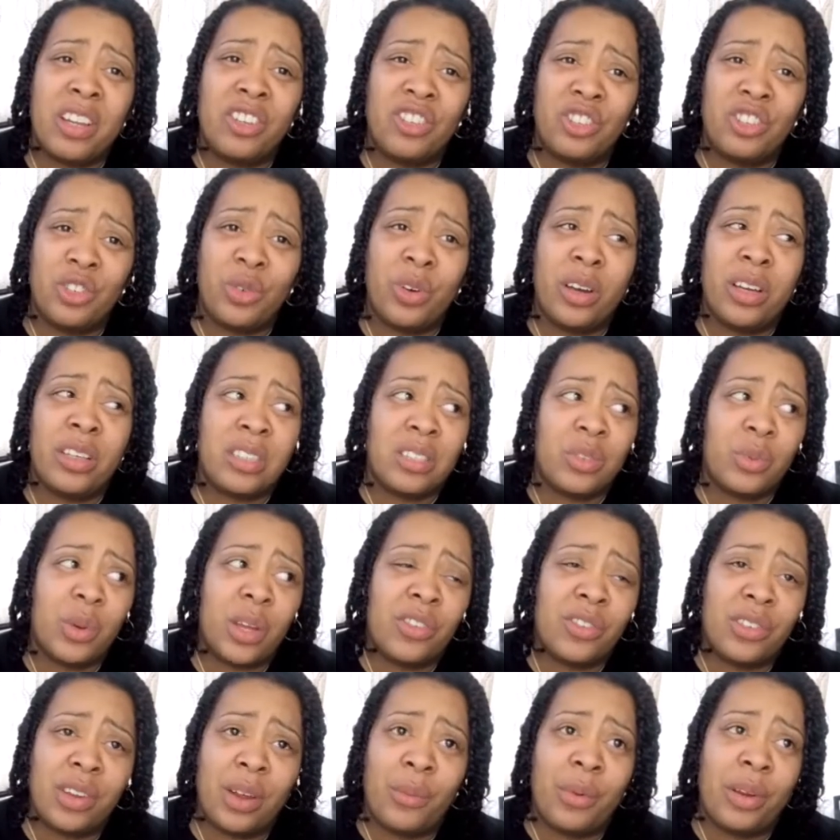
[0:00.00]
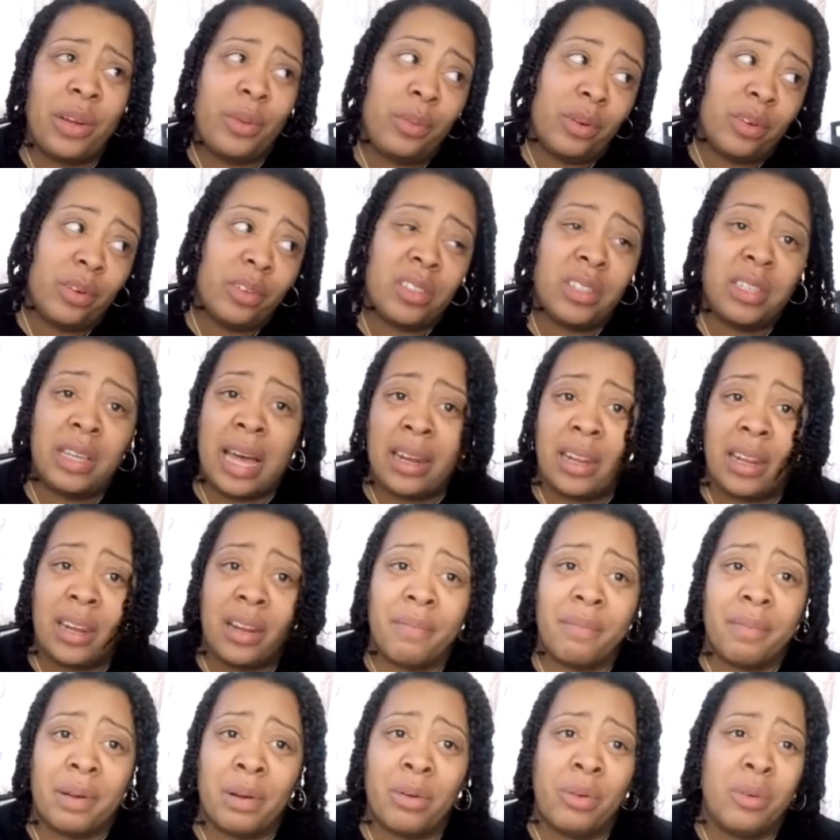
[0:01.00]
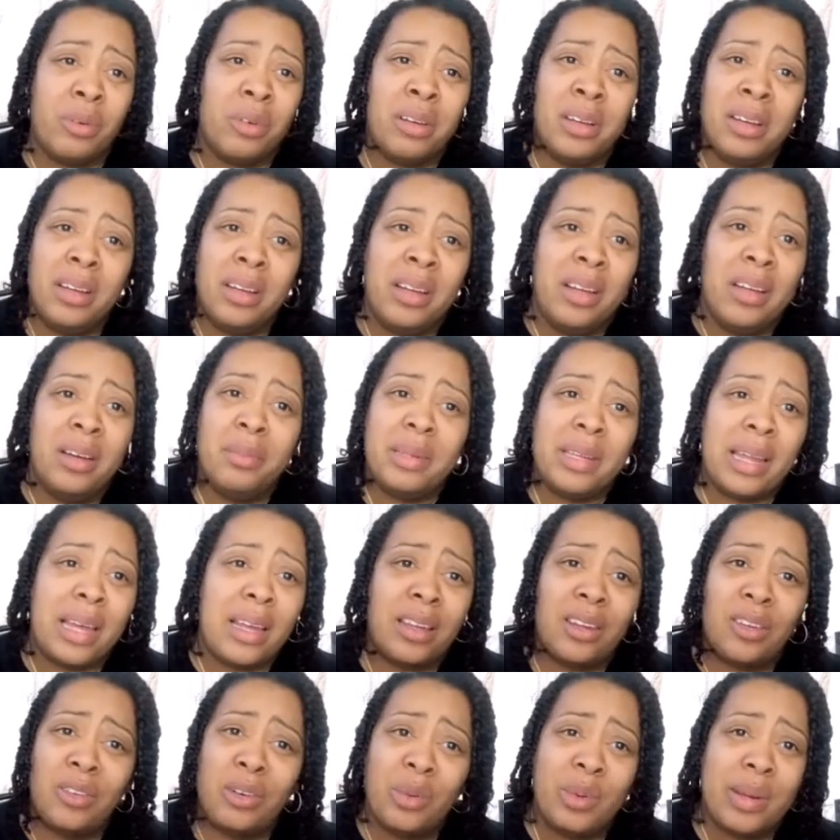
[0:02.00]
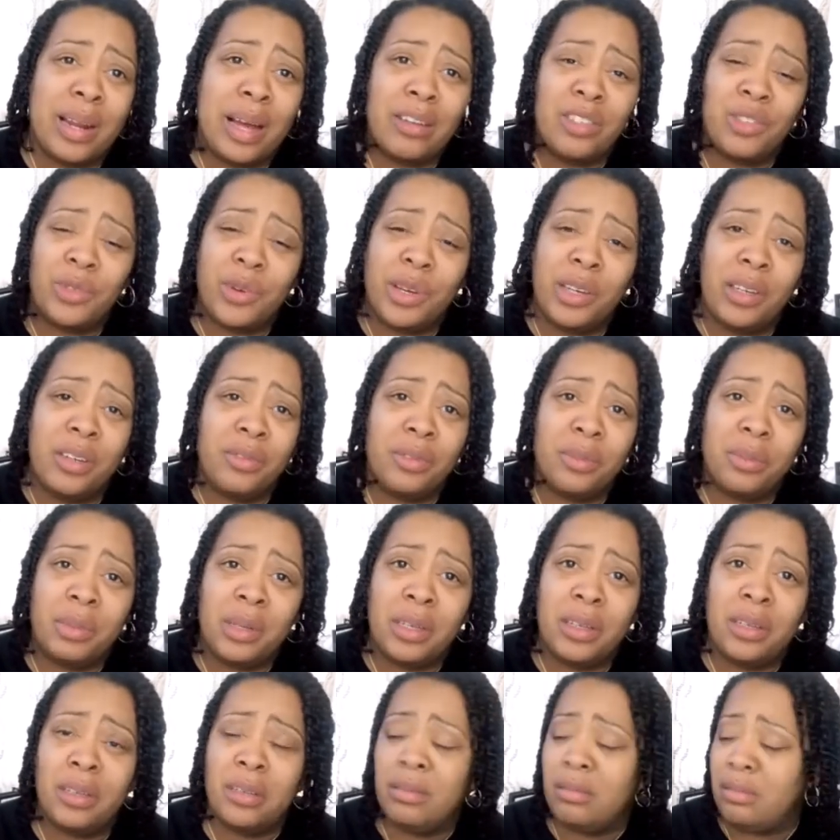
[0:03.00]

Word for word: and Joy situation, I really want to see how that unfolds. But they could do it without training for me.